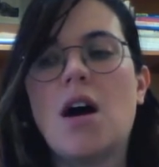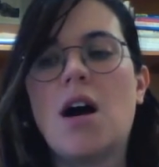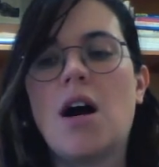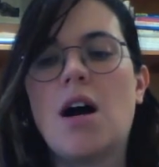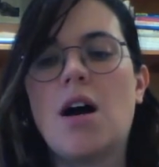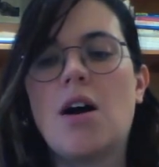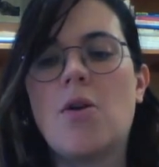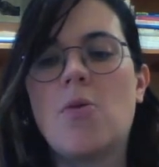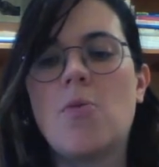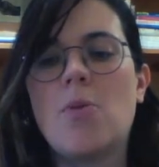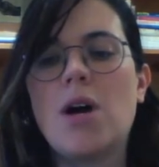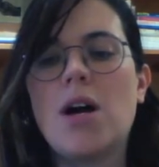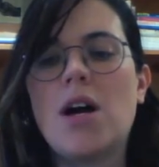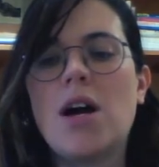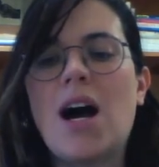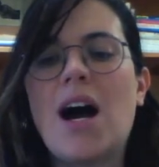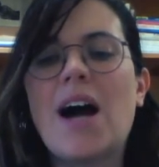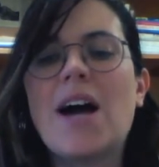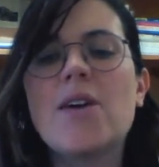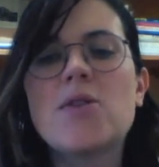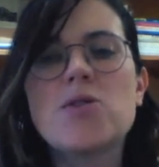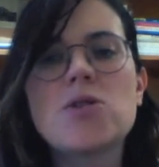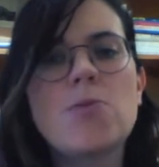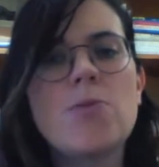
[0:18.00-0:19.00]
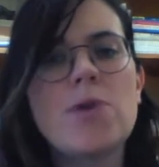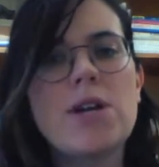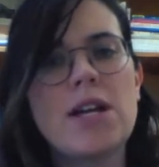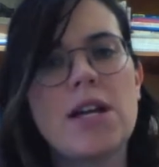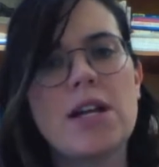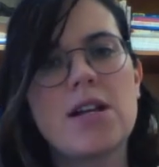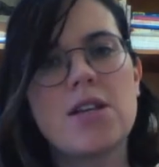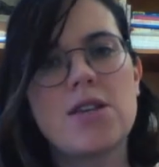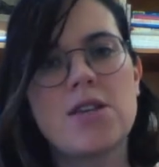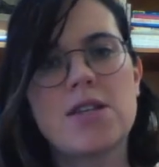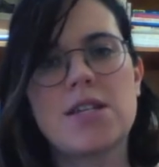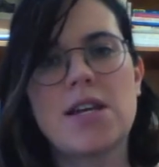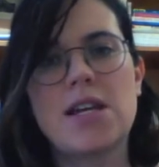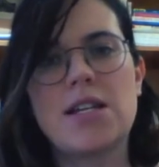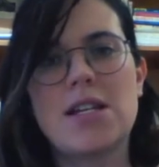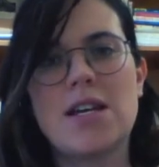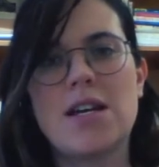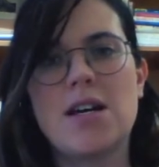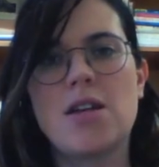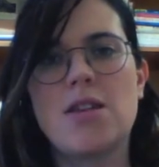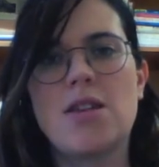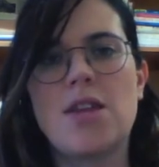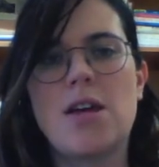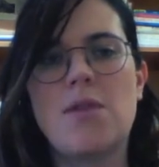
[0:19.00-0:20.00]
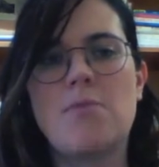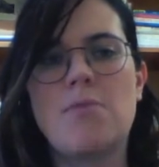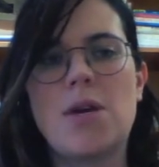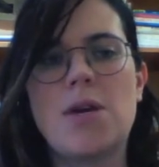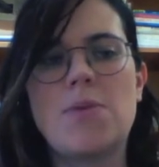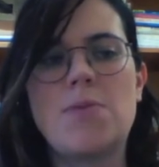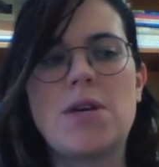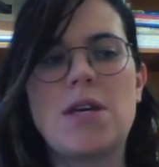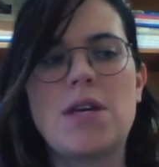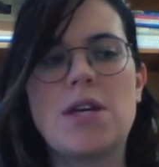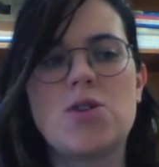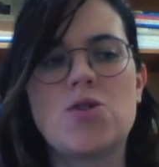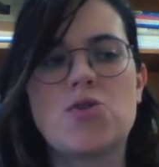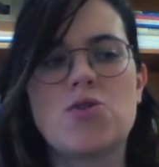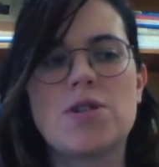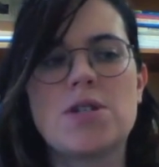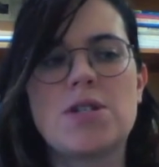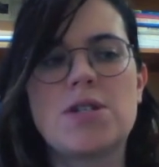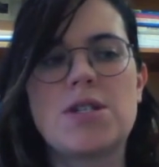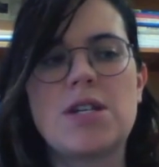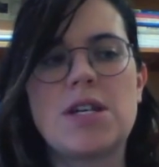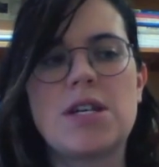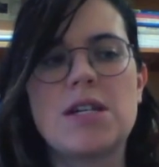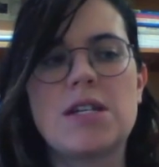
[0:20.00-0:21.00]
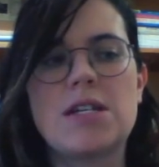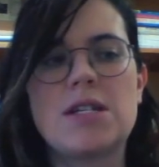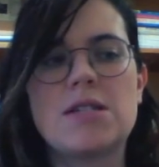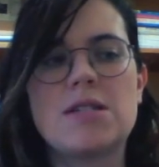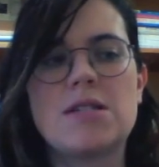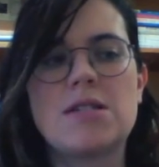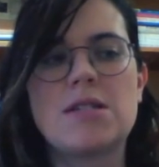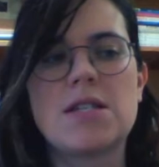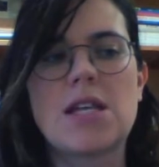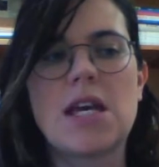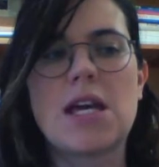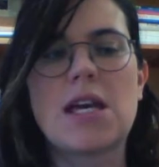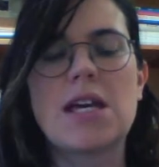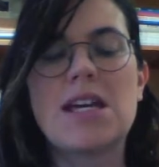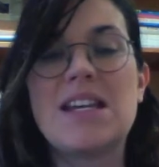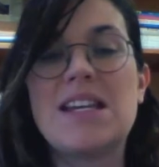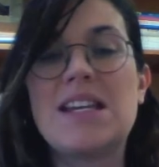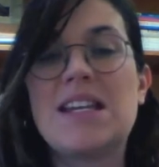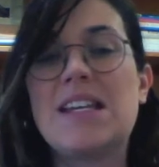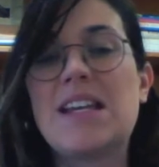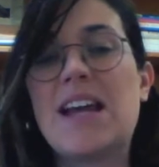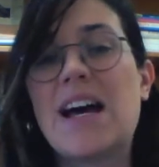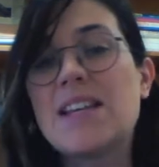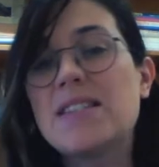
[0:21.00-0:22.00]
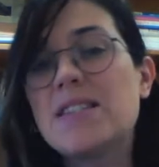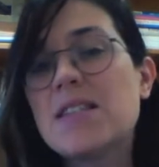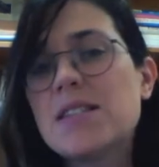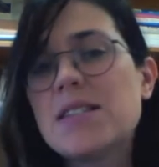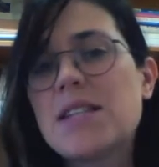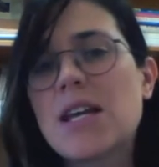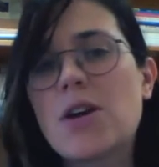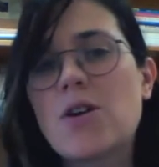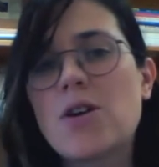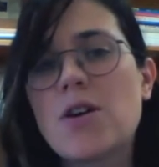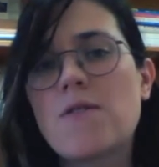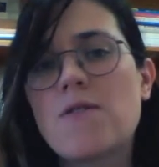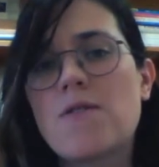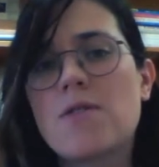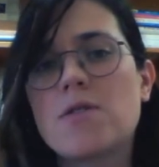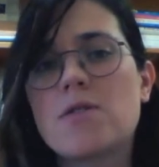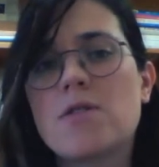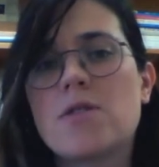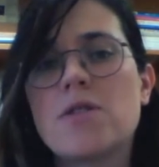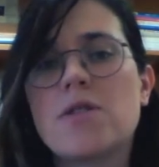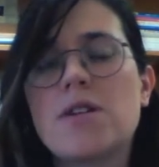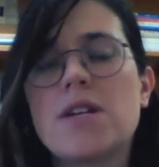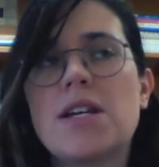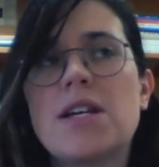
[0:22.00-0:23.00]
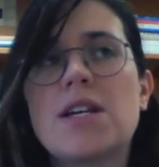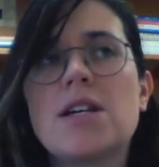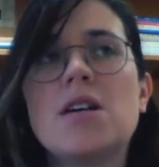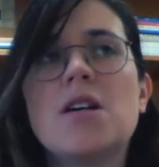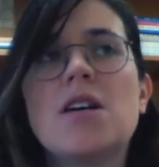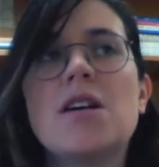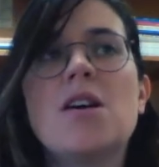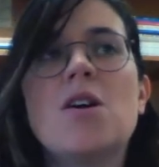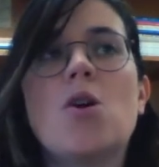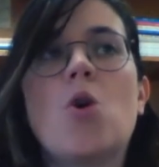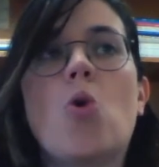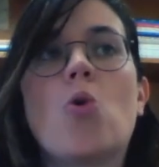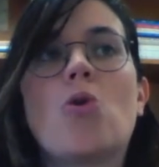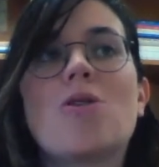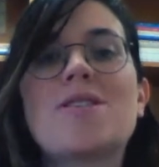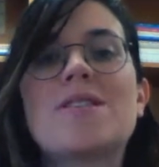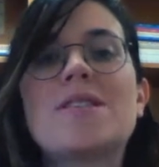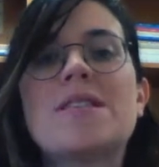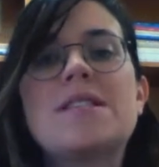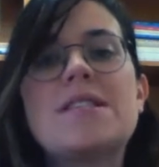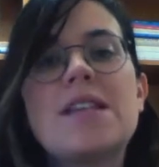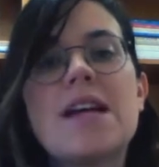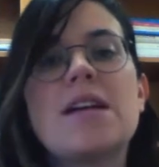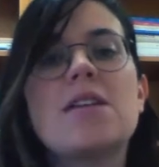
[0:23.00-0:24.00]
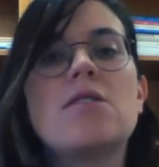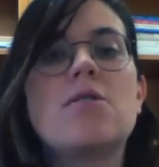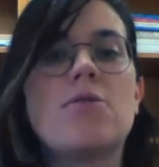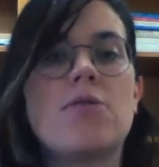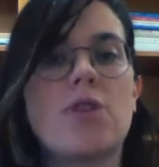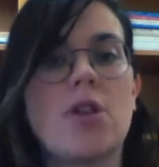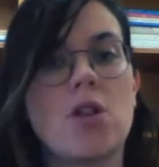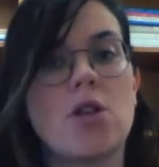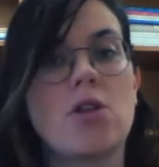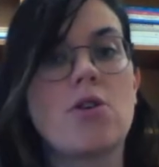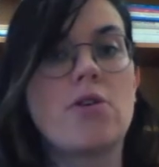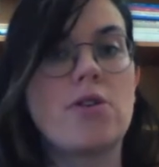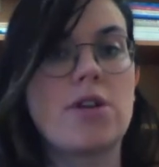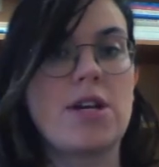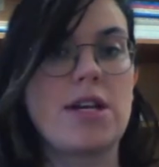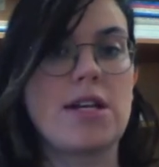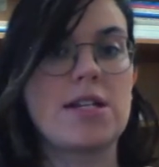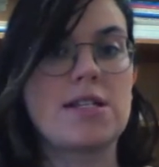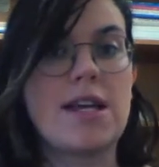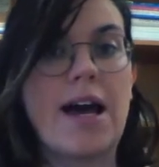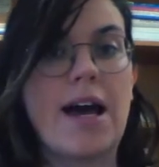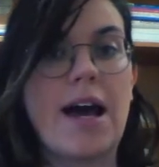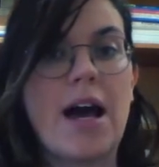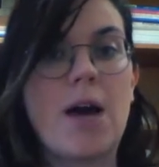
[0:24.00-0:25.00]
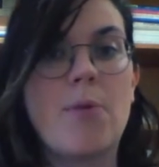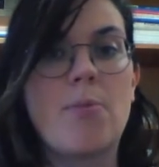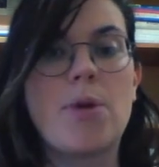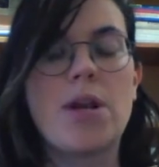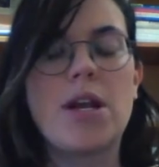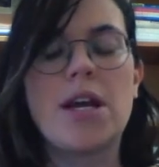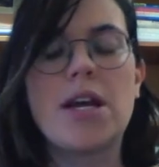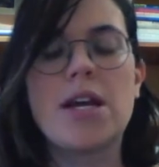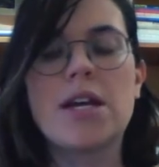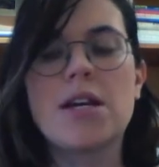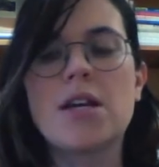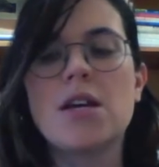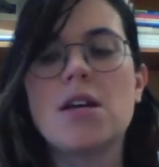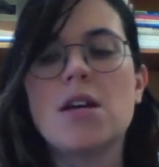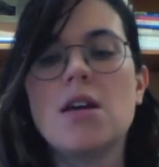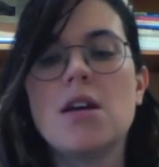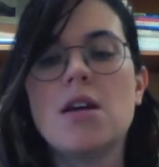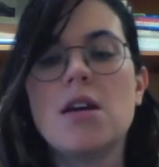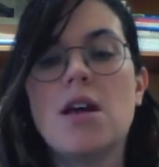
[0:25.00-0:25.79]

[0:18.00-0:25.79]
I also want to get at this idea that maybe interest is necessary for learning or a signal that learning is happening.